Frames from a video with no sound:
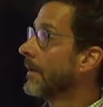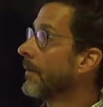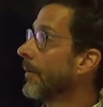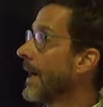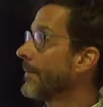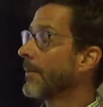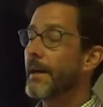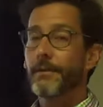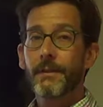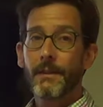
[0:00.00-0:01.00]
The
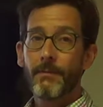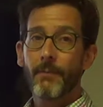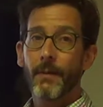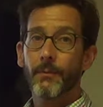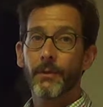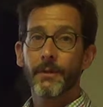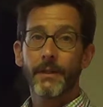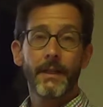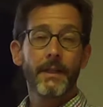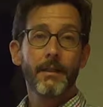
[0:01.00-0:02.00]
wraparound team members on
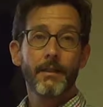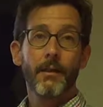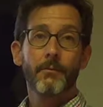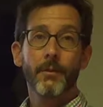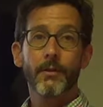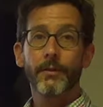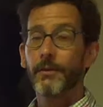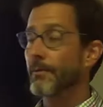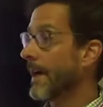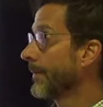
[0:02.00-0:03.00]
any young
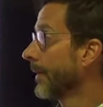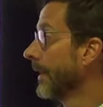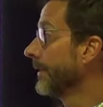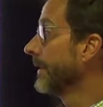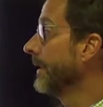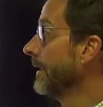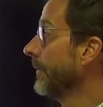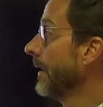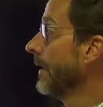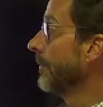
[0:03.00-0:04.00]
person's wraparound
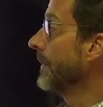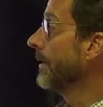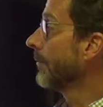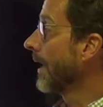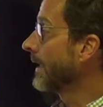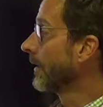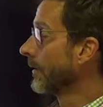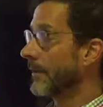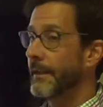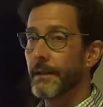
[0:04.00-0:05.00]
team meet
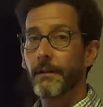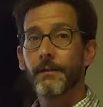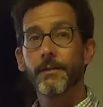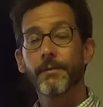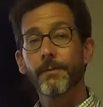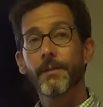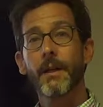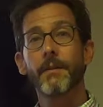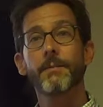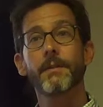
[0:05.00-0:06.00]
regularly. So
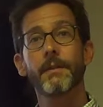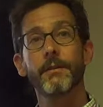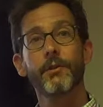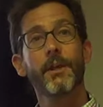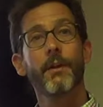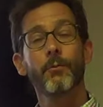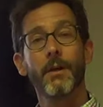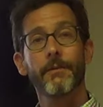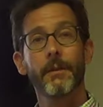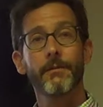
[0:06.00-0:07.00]
sometimes in child
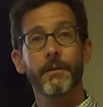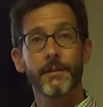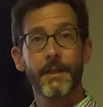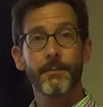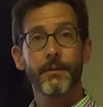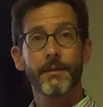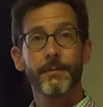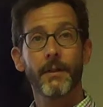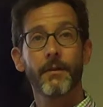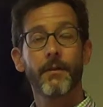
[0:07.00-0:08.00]
welfare, for example, there's
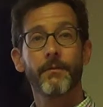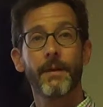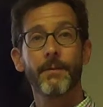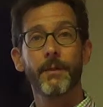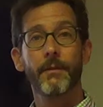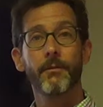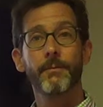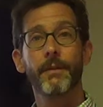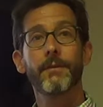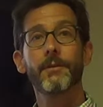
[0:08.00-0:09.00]
something called family group
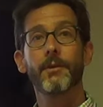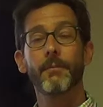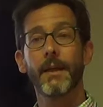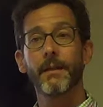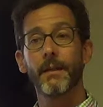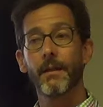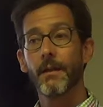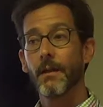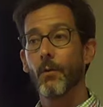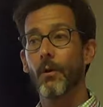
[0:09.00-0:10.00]
decision making,
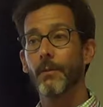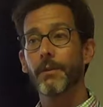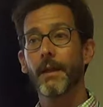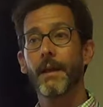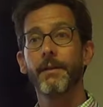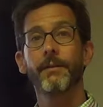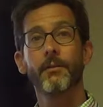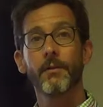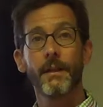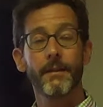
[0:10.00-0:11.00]
where a plan is
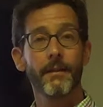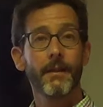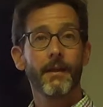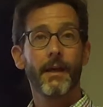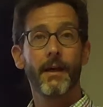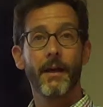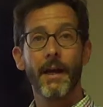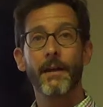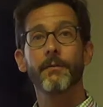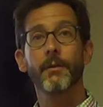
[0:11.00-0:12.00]
created
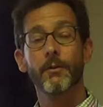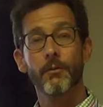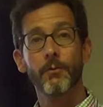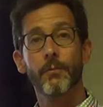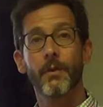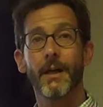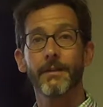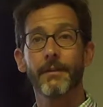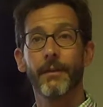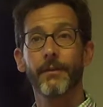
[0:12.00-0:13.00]
out of a group
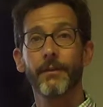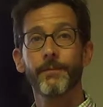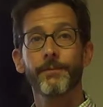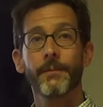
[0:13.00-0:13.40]
process.